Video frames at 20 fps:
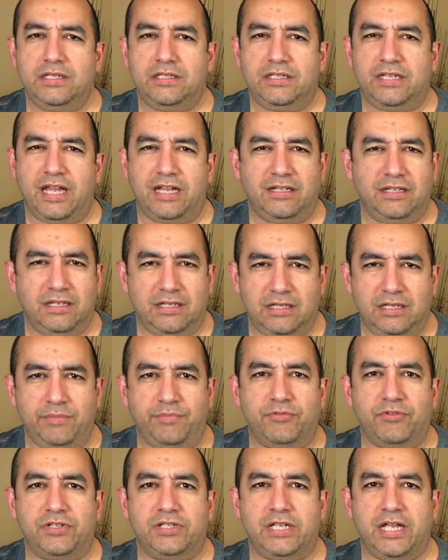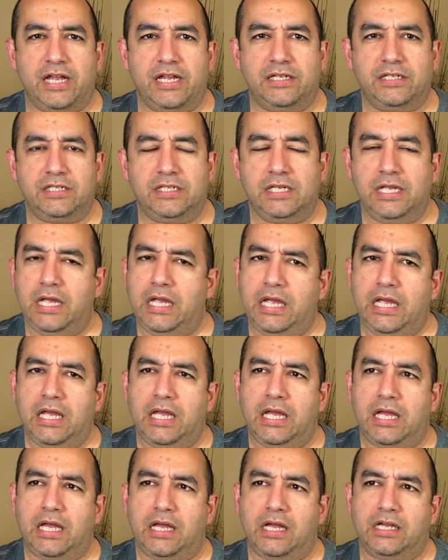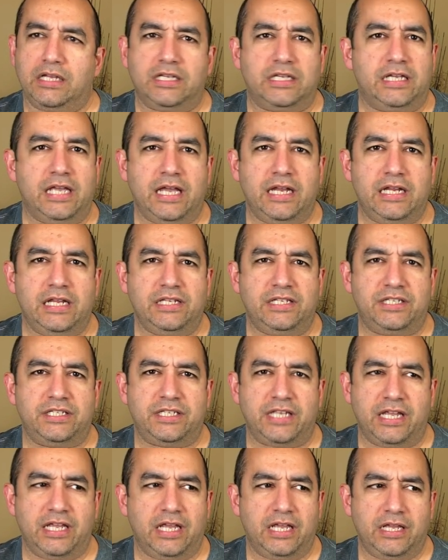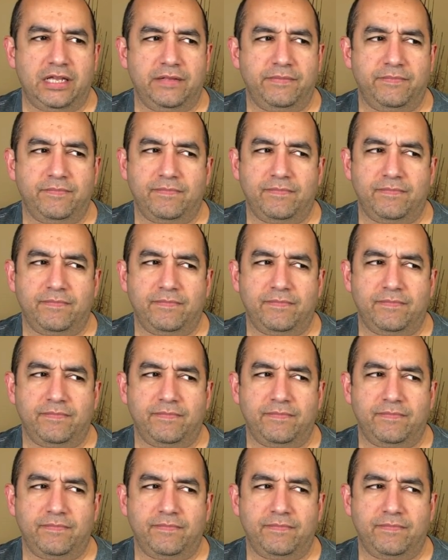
technically precise. Uh, Geddy's singing,